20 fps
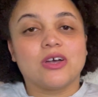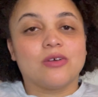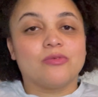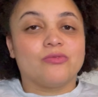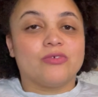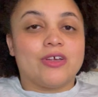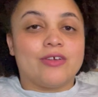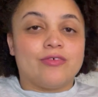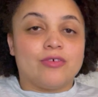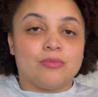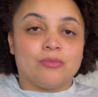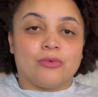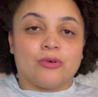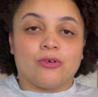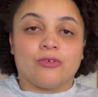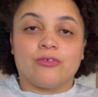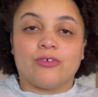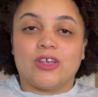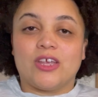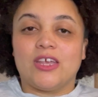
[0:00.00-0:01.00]
I'm Raven
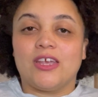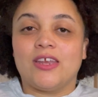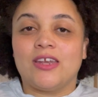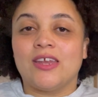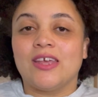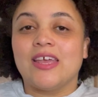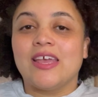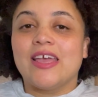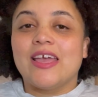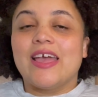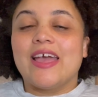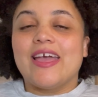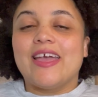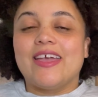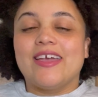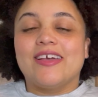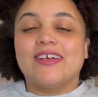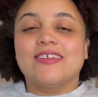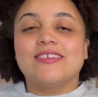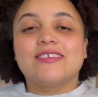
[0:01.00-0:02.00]
Maureen
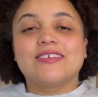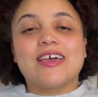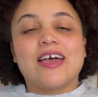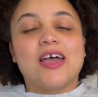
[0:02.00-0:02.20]
and